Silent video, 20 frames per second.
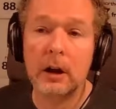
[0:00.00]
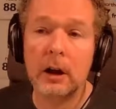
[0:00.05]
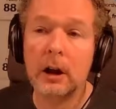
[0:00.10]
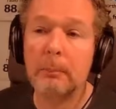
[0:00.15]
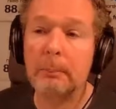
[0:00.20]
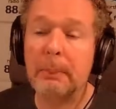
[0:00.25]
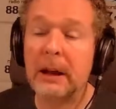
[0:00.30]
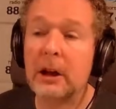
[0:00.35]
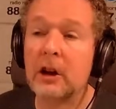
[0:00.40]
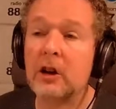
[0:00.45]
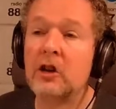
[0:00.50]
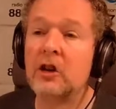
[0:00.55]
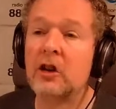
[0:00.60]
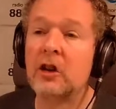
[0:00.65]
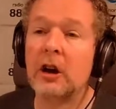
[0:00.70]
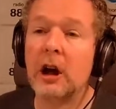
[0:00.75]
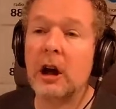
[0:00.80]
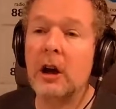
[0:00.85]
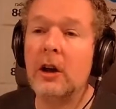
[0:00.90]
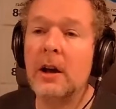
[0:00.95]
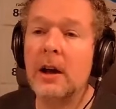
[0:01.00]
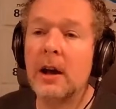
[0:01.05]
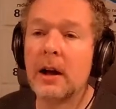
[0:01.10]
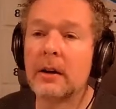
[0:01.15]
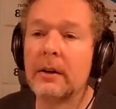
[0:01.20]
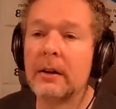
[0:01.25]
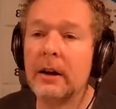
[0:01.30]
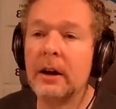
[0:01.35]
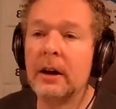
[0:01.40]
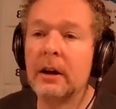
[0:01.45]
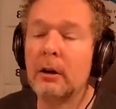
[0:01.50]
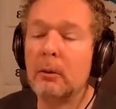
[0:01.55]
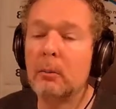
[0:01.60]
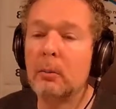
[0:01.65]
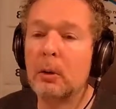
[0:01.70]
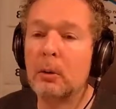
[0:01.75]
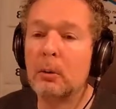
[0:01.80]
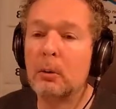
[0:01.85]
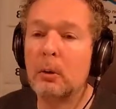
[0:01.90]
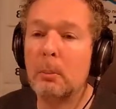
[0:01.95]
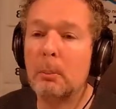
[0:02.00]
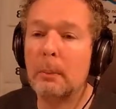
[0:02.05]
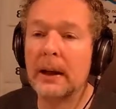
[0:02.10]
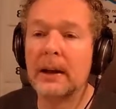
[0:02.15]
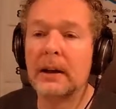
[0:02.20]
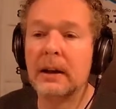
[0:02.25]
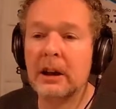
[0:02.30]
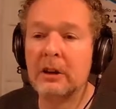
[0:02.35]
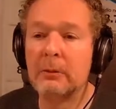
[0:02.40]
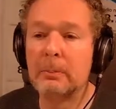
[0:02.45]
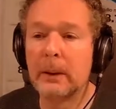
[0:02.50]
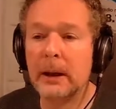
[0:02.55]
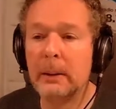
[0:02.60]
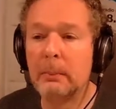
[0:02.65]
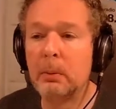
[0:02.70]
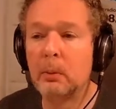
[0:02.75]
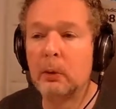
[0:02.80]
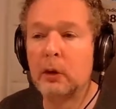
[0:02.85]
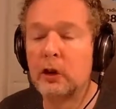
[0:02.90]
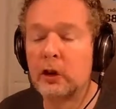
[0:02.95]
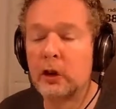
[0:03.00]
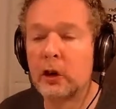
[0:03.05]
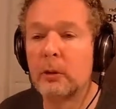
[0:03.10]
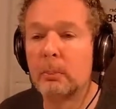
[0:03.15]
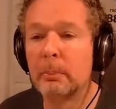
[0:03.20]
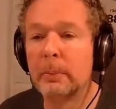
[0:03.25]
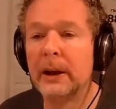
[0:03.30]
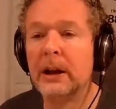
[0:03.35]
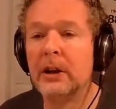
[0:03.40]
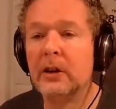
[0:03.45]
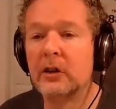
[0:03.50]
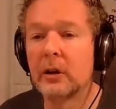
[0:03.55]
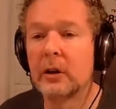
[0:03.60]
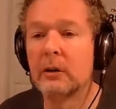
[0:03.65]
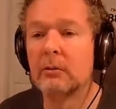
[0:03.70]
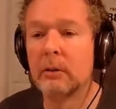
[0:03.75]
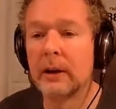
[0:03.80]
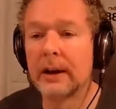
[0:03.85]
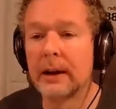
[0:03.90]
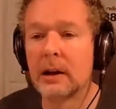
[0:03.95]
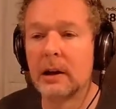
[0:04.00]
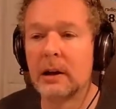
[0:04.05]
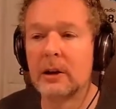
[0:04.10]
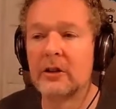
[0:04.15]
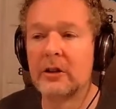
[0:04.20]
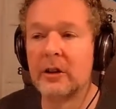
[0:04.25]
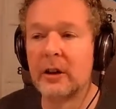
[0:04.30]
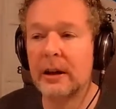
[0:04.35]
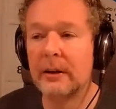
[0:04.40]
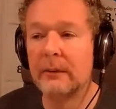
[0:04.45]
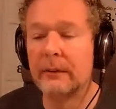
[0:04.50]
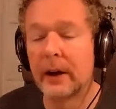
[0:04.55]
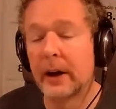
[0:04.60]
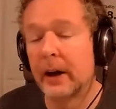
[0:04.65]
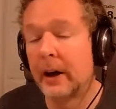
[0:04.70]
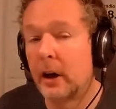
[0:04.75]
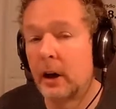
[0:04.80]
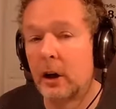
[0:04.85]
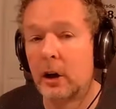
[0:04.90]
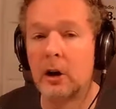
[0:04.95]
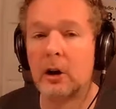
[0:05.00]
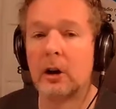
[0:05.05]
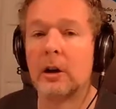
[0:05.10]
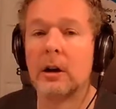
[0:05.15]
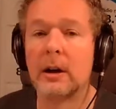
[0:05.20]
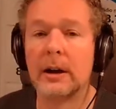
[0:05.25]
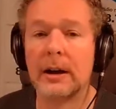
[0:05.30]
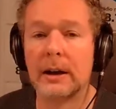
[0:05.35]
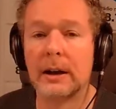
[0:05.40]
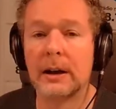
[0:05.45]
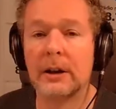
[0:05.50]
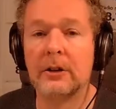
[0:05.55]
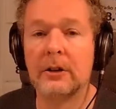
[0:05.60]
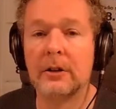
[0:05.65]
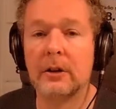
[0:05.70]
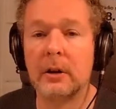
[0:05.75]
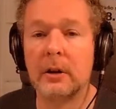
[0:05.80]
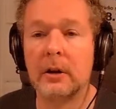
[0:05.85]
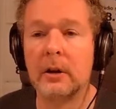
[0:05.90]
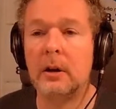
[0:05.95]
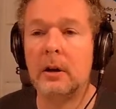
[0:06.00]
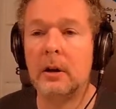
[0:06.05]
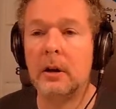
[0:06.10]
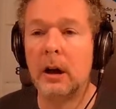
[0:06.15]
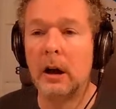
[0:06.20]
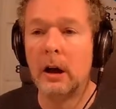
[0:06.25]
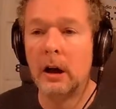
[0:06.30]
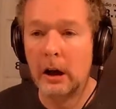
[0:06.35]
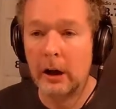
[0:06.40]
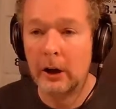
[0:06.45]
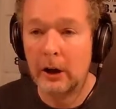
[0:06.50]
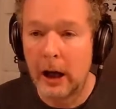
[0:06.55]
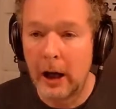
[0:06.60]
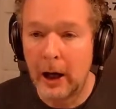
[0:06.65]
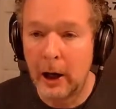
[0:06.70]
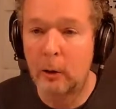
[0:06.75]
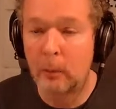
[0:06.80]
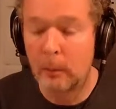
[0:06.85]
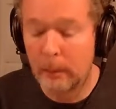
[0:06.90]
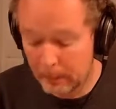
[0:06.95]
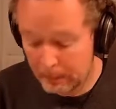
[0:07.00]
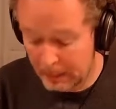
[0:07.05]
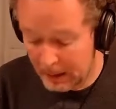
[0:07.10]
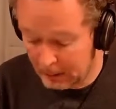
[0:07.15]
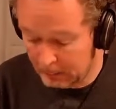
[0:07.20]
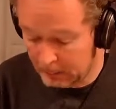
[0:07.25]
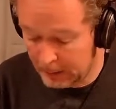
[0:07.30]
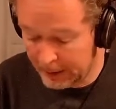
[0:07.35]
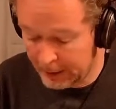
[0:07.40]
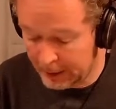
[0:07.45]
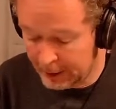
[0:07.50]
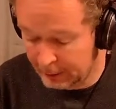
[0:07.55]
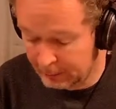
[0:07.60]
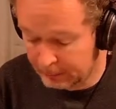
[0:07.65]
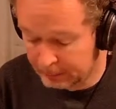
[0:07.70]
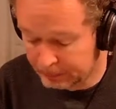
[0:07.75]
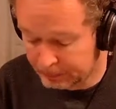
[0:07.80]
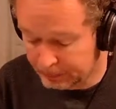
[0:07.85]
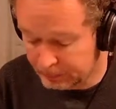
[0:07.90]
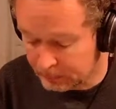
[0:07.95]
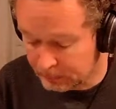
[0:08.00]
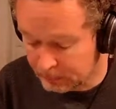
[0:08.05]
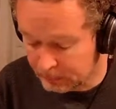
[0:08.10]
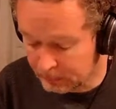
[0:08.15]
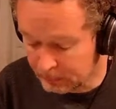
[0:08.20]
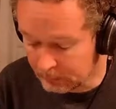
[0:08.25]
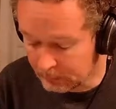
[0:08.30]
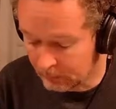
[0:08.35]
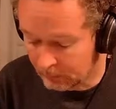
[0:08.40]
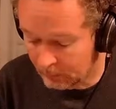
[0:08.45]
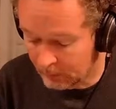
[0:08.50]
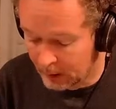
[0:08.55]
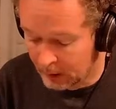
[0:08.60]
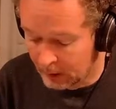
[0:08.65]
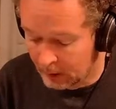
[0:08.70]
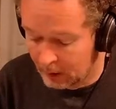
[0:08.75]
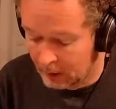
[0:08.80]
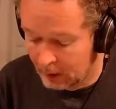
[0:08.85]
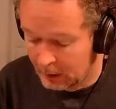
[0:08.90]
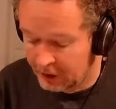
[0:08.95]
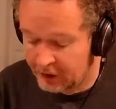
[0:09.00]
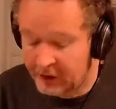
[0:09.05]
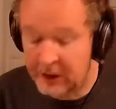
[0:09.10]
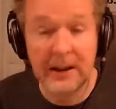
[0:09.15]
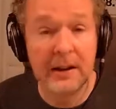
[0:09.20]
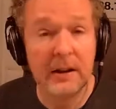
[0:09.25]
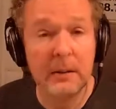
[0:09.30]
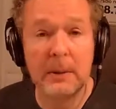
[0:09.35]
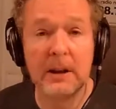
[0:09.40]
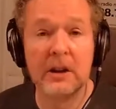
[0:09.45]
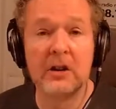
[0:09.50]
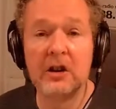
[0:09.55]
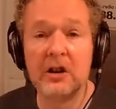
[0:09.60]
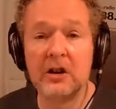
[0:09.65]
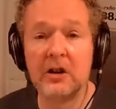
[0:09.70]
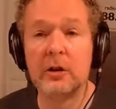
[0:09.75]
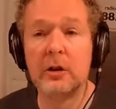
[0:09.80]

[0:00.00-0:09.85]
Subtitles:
Because nothing will make these people stop being so reckless than if they are hurt like this. Help the public. Send a message to